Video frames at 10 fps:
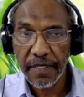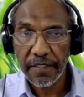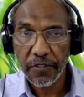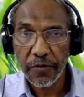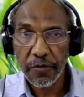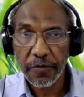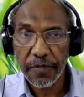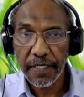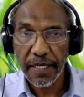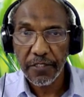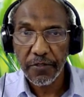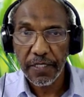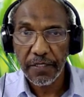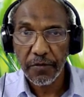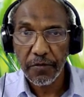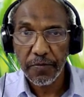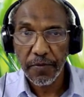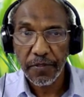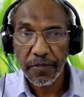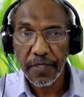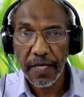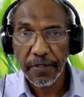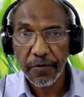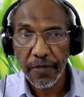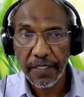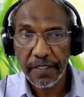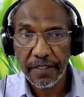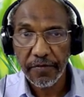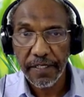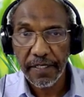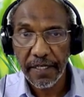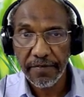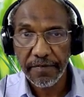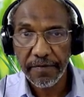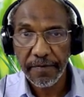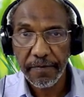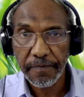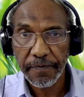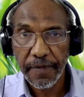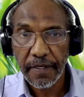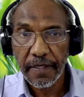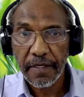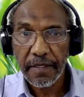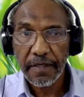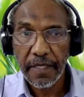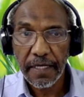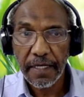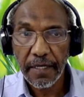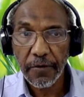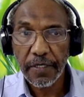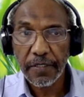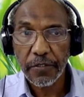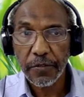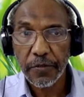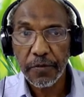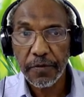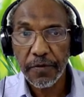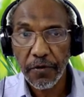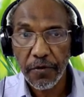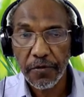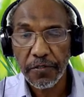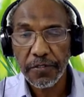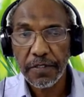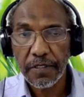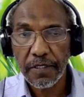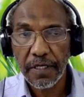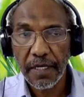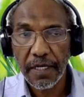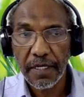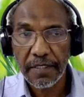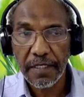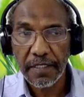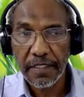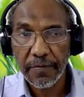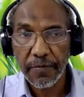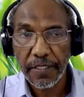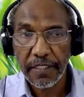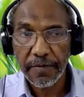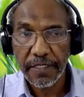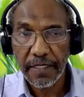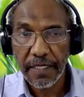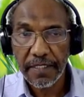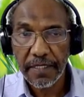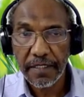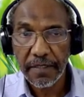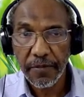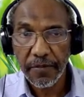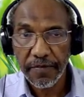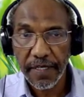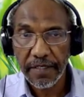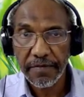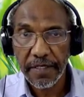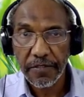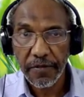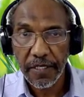And so they actually correspond to the upper quadrant of the graph. The lower two rows has an interpolated median less than 3.5, and so